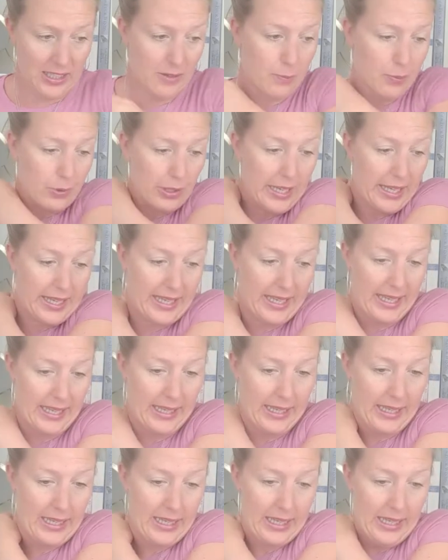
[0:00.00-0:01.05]
is
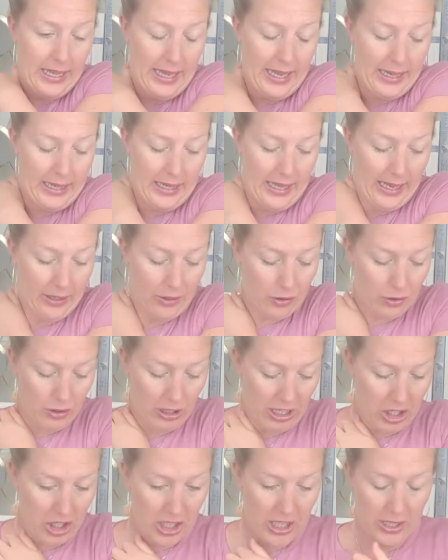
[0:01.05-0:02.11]
breaking and
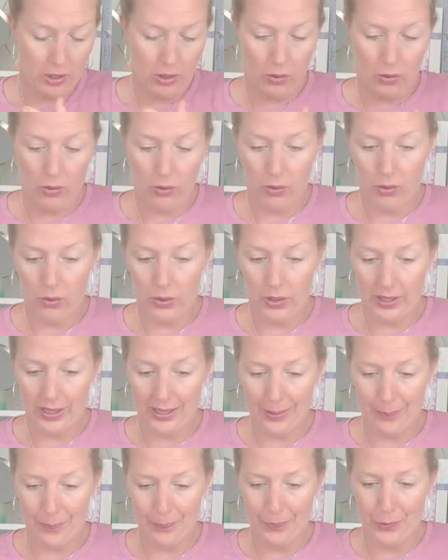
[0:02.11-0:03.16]
crushing our
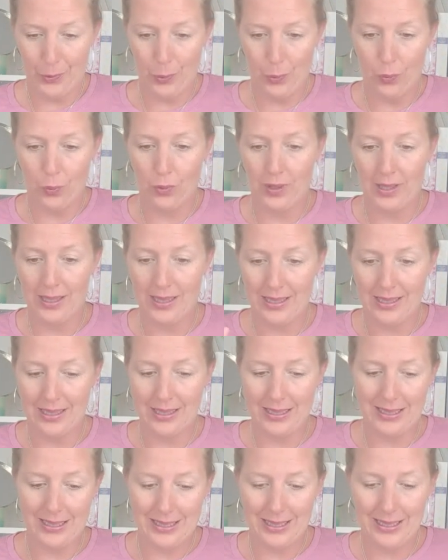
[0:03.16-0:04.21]
own
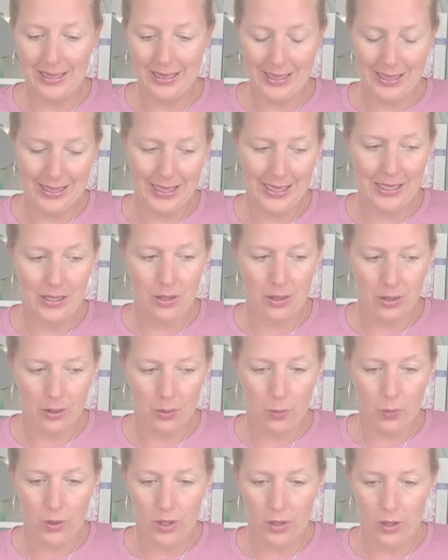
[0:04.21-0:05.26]
inner
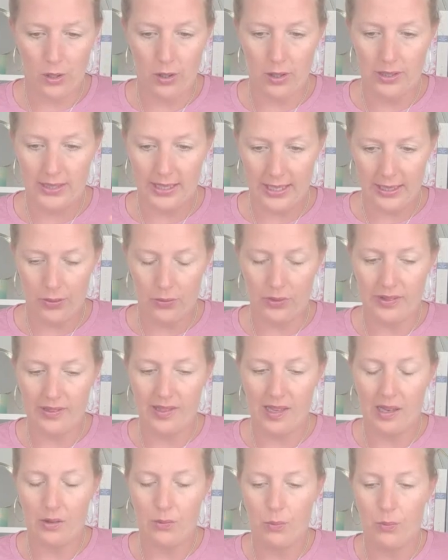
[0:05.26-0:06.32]
world and
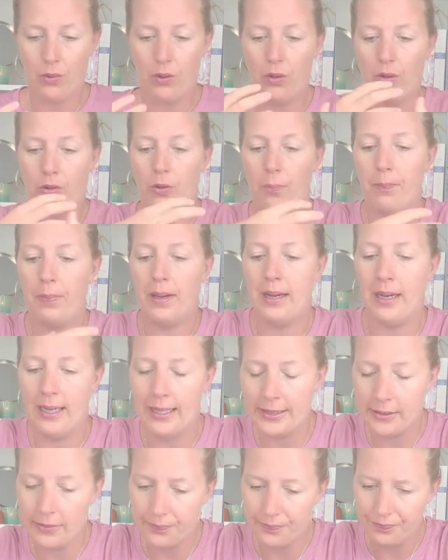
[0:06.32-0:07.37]
outside world
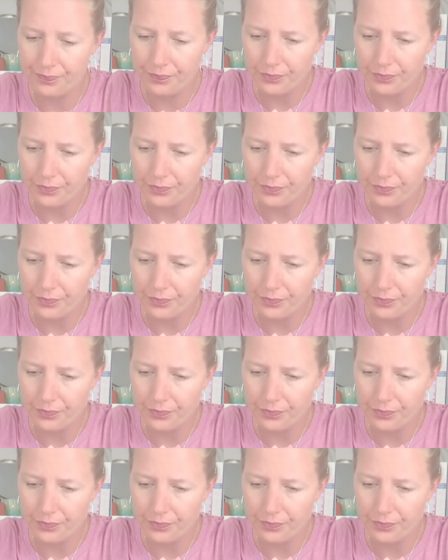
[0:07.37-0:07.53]
apart,